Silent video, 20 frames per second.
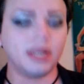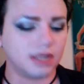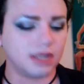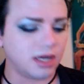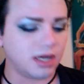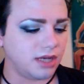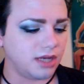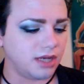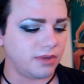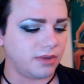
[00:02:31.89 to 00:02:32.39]
what I
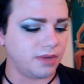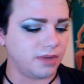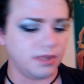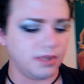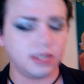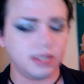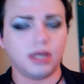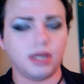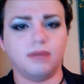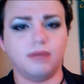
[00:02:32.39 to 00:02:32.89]
started doing
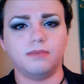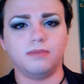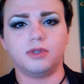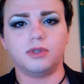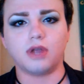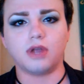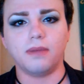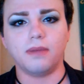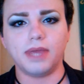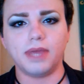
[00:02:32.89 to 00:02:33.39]
was
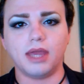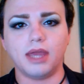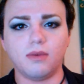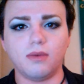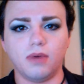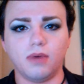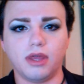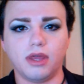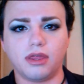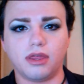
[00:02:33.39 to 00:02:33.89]
scrubbing it
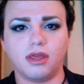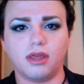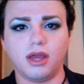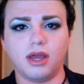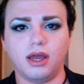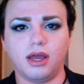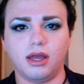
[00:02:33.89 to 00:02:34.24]
with